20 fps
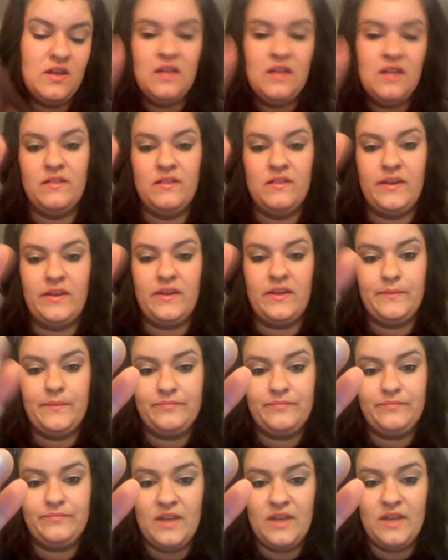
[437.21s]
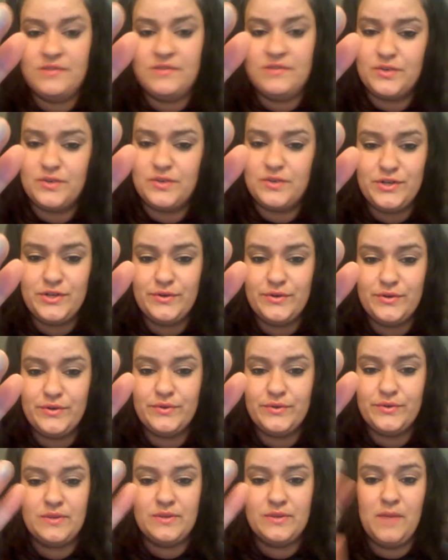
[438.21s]
Like, I've showed you
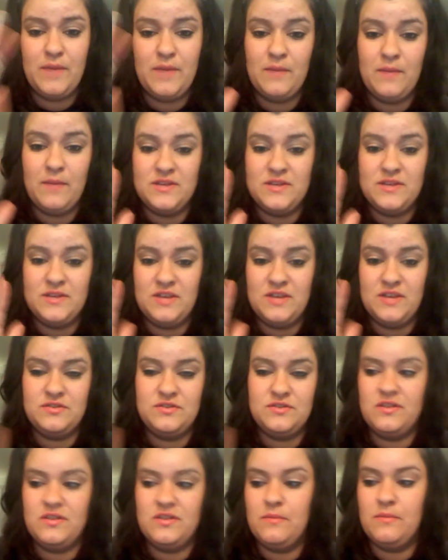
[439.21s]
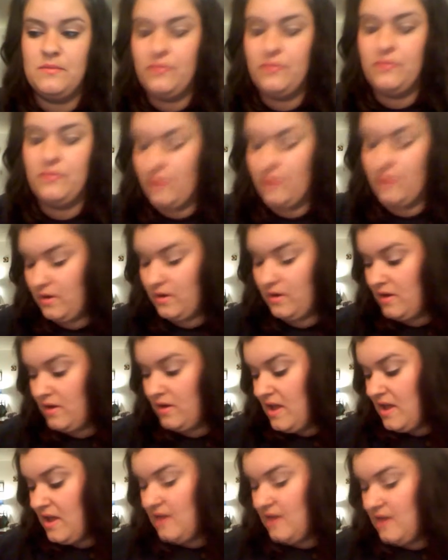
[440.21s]
the pigmentation to them before,
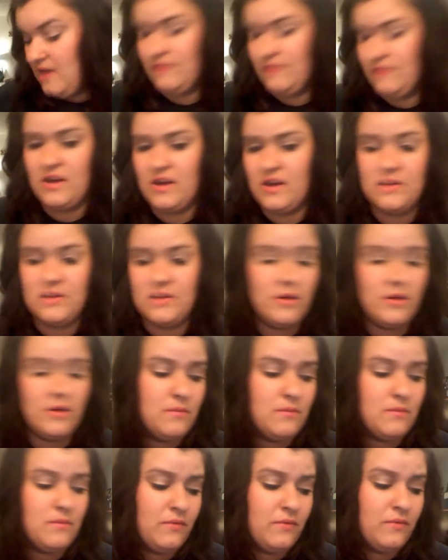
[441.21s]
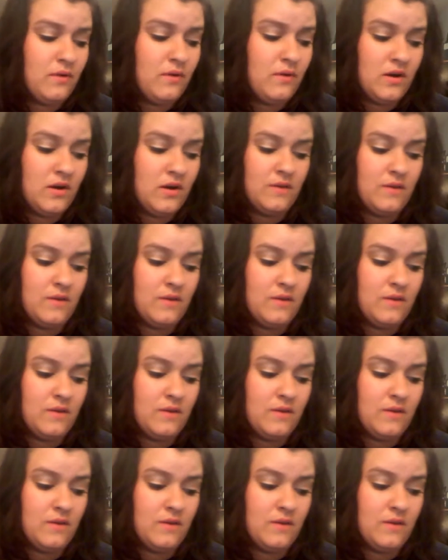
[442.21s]
and I've talked about them before.